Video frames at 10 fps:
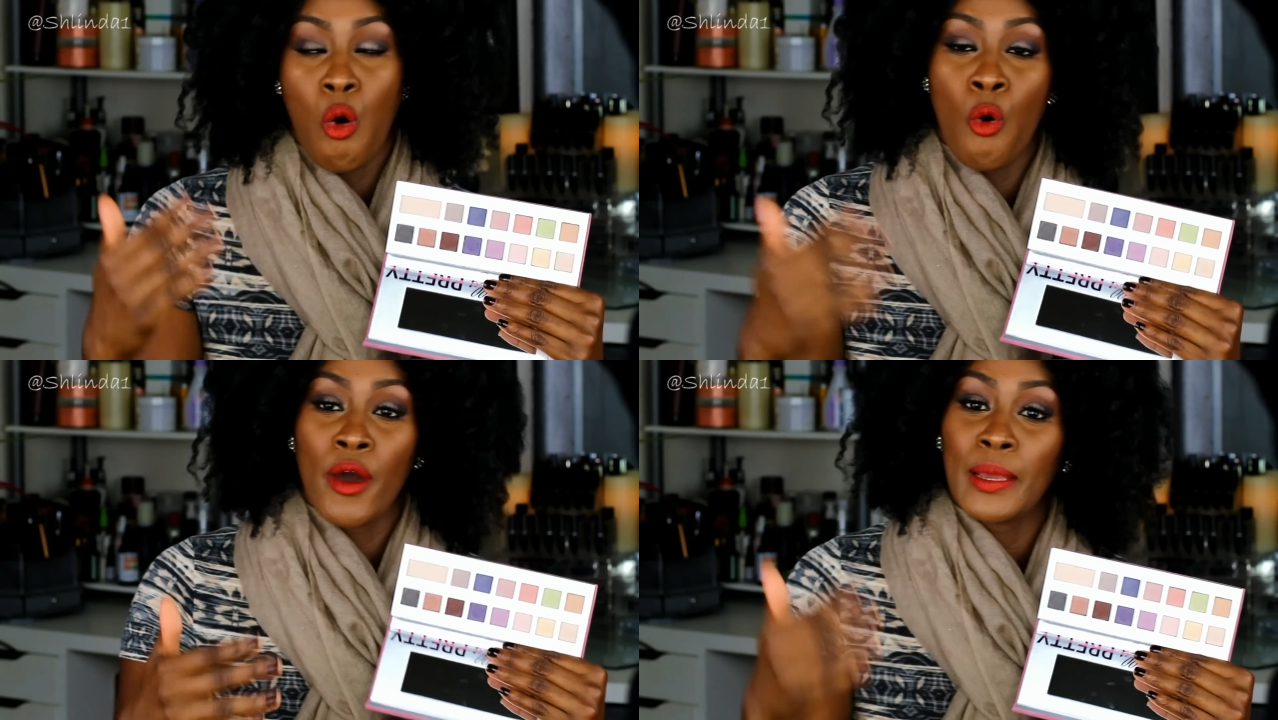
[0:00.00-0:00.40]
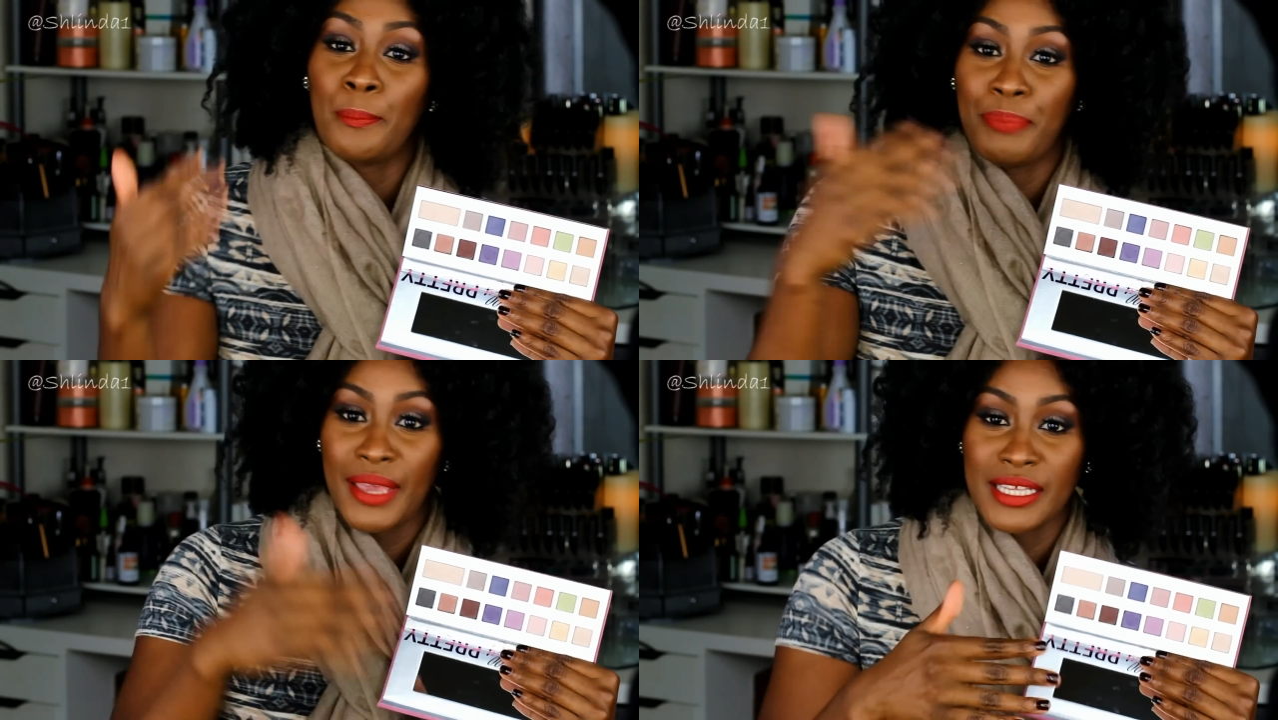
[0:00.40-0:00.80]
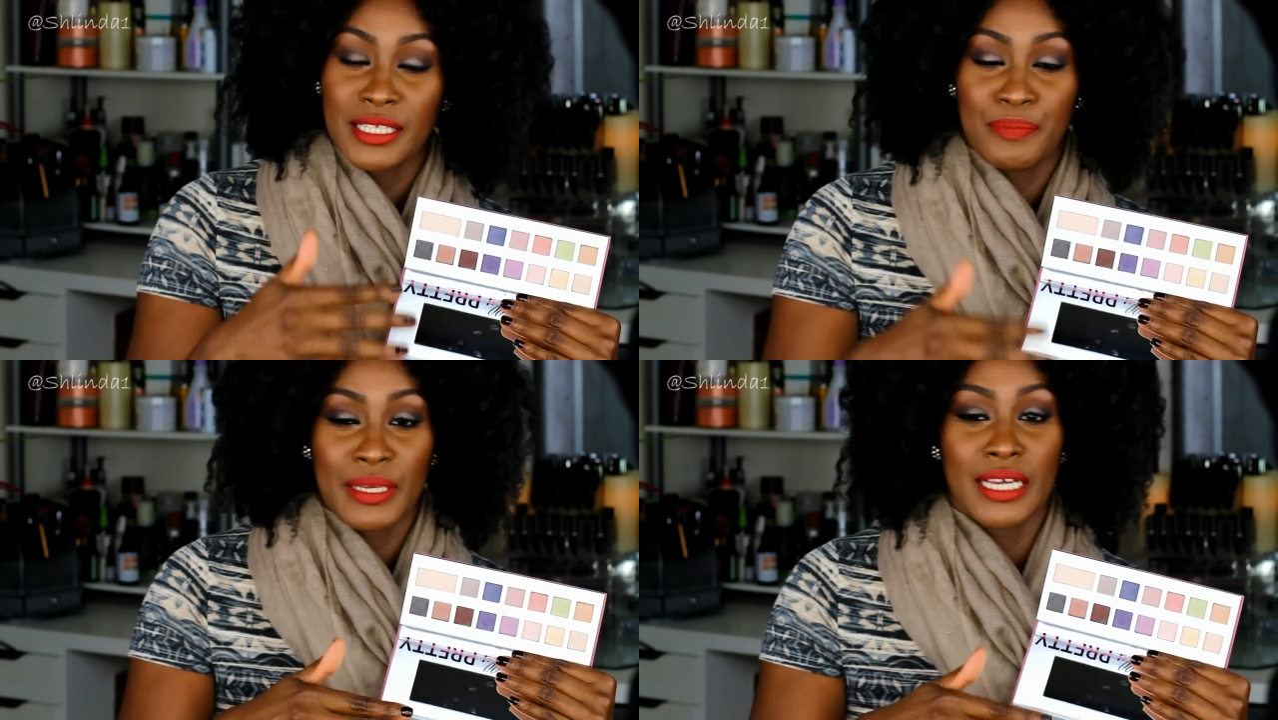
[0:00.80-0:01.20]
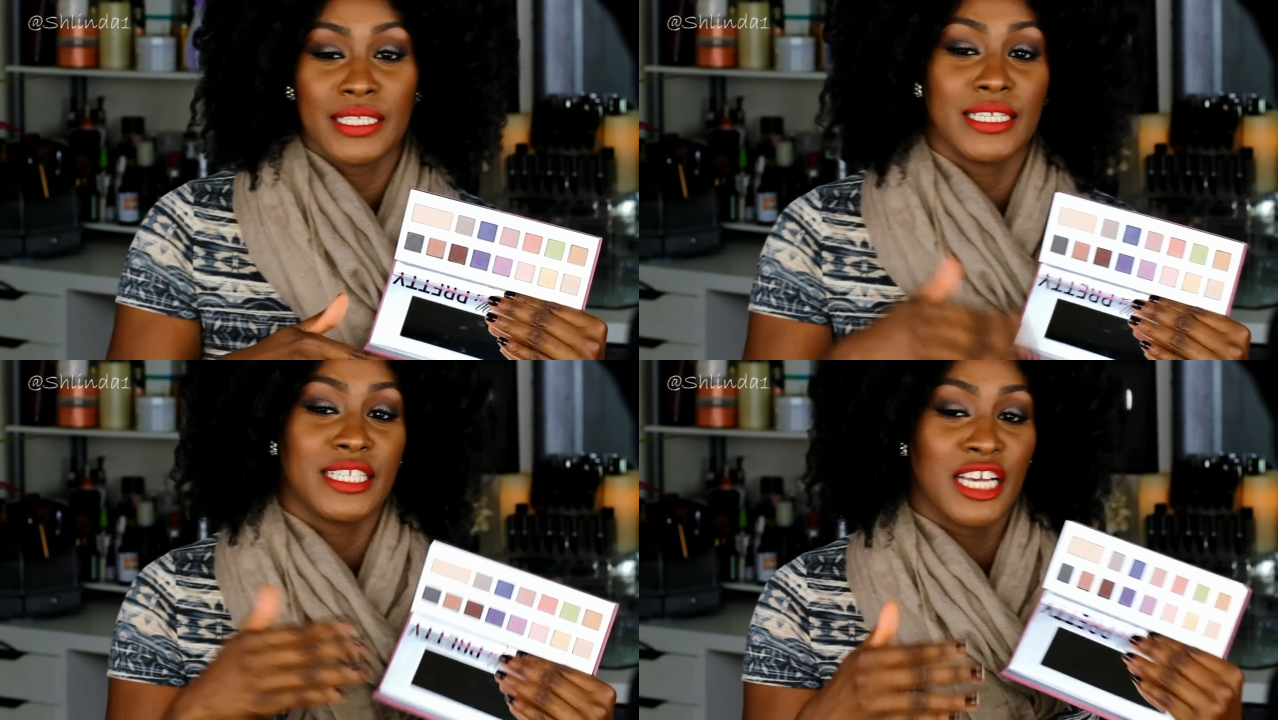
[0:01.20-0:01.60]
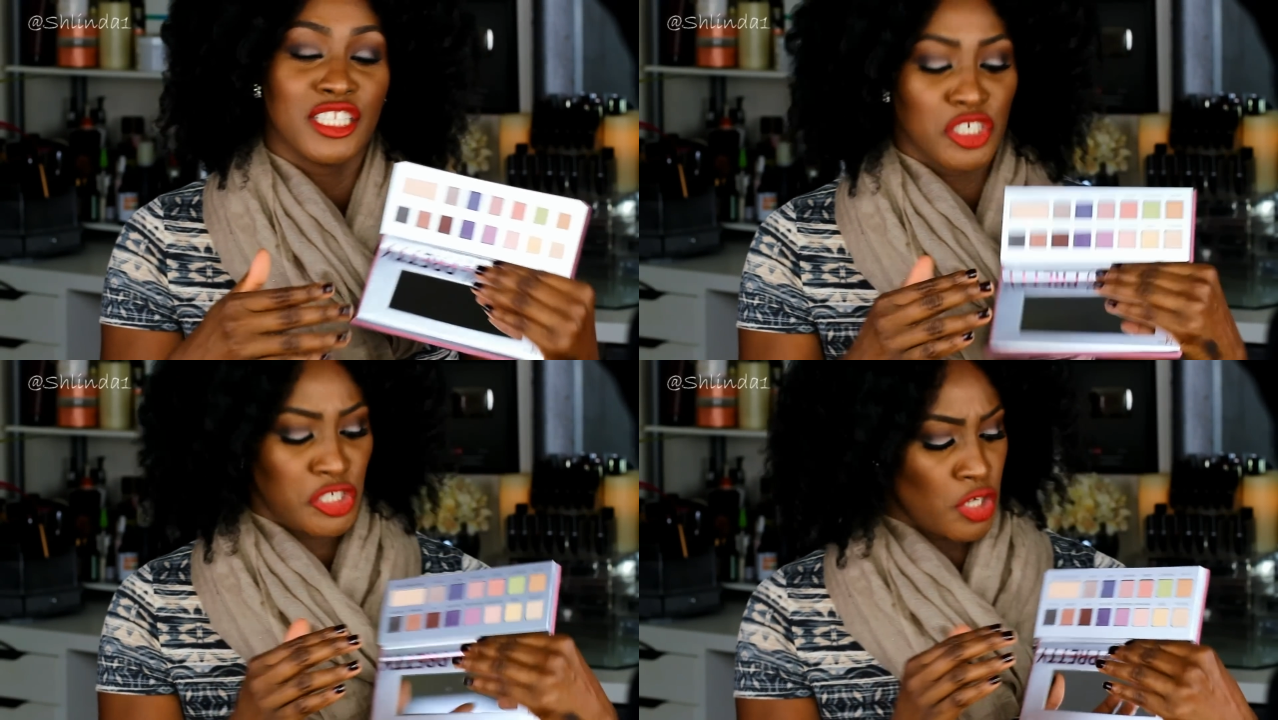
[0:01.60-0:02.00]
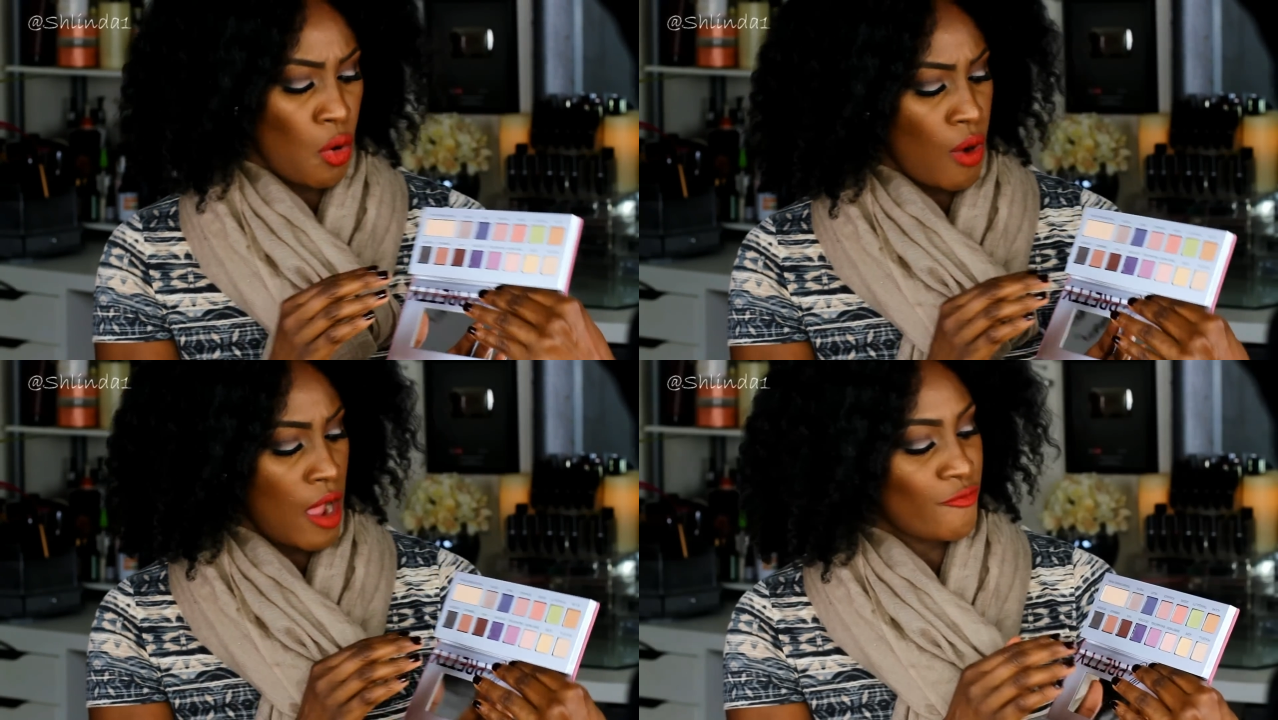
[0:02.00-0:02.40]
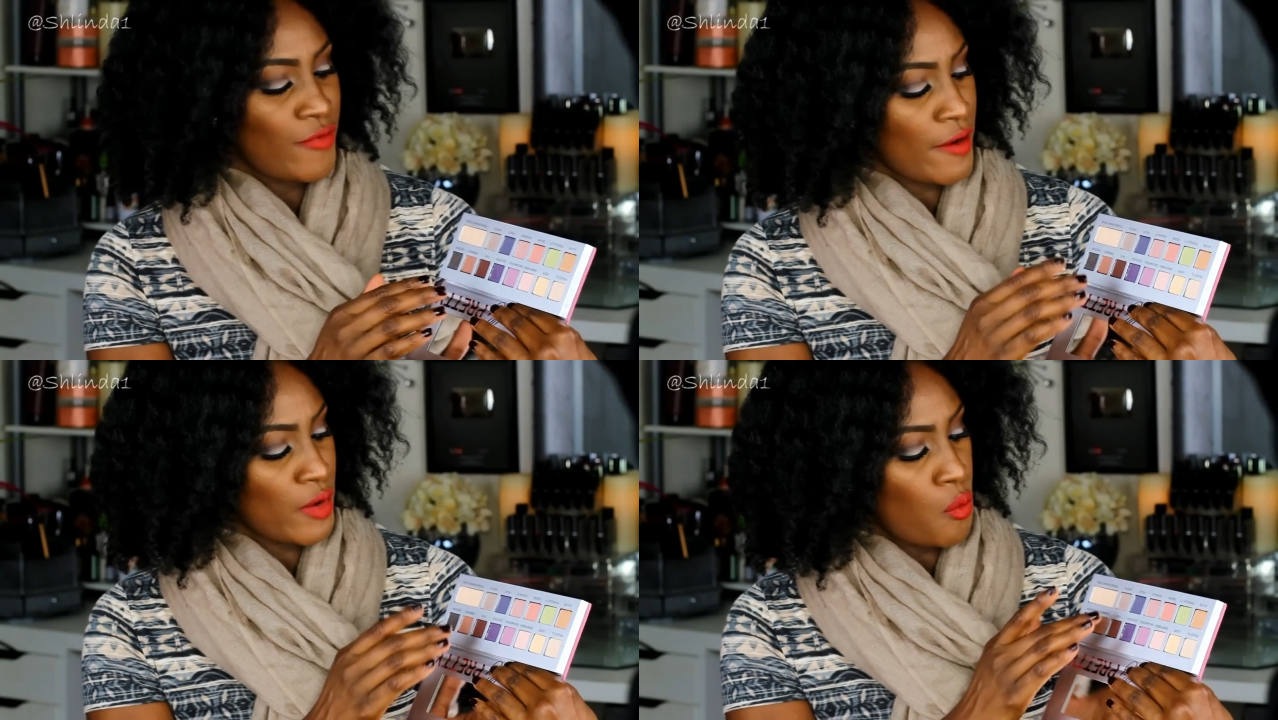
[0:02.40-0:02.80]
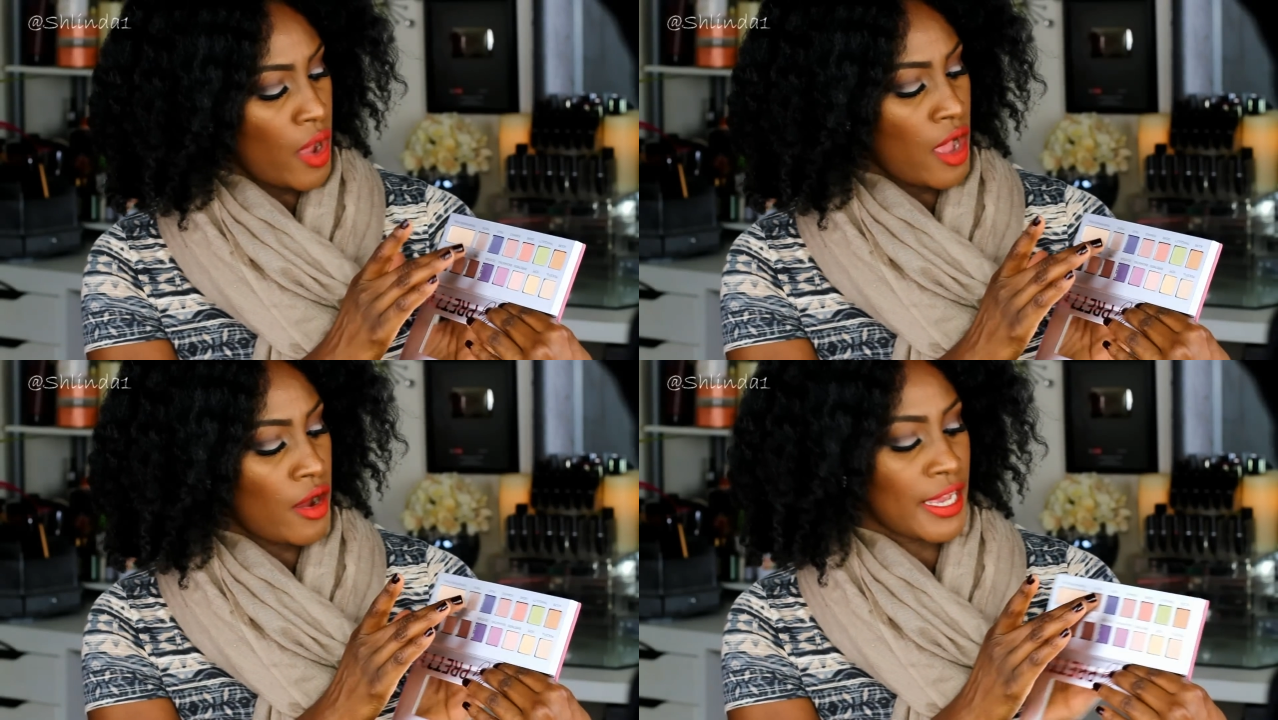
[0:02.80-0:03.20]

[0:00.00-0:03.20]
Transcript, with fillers: on a base because it doesn't show up very well.